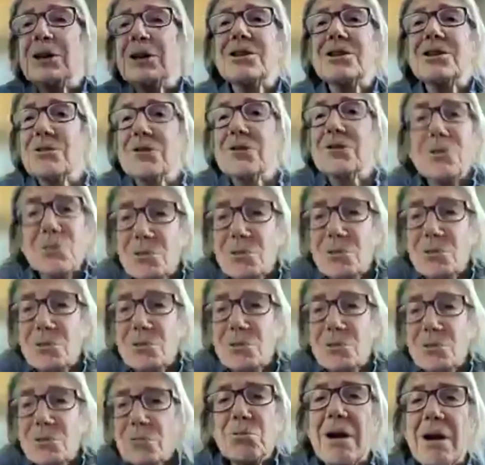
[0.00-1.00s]
just
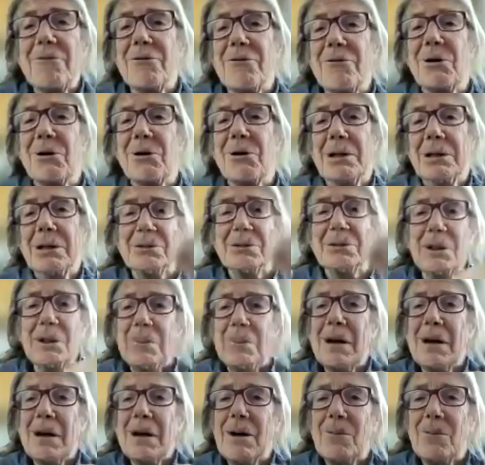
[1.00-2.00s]
reverent
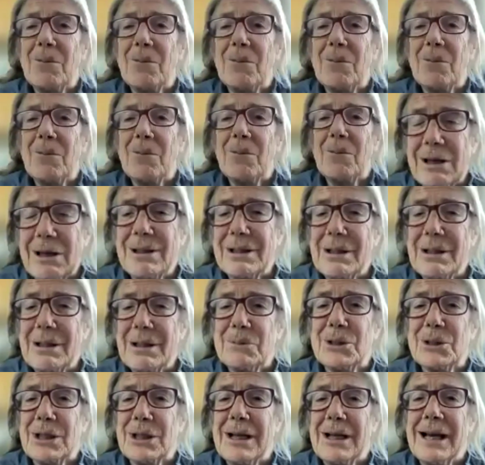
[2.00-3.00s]
about what you're giving
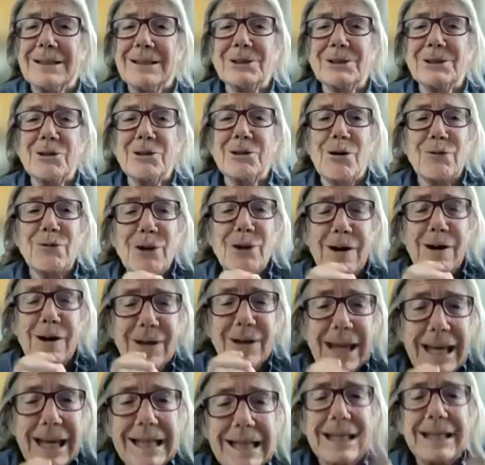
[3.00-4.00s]
them tonight. So if you
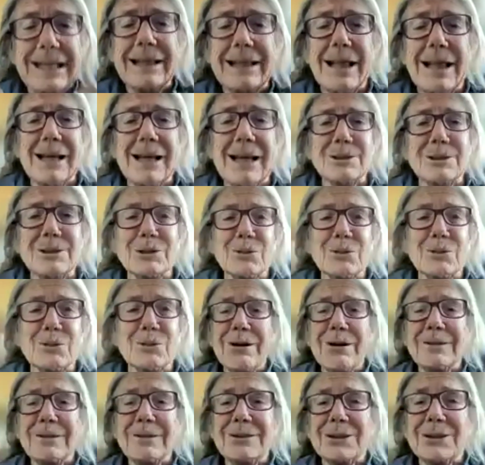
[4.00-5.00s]
have any last
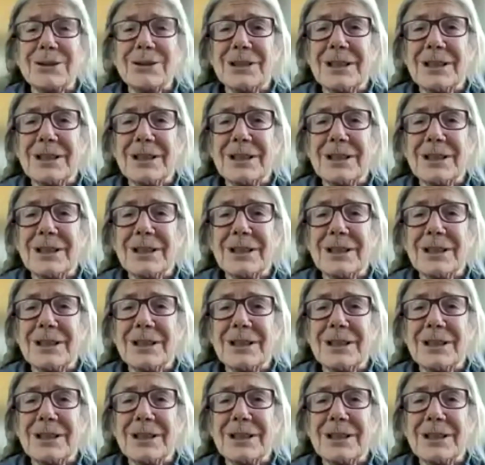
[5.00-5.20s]
words,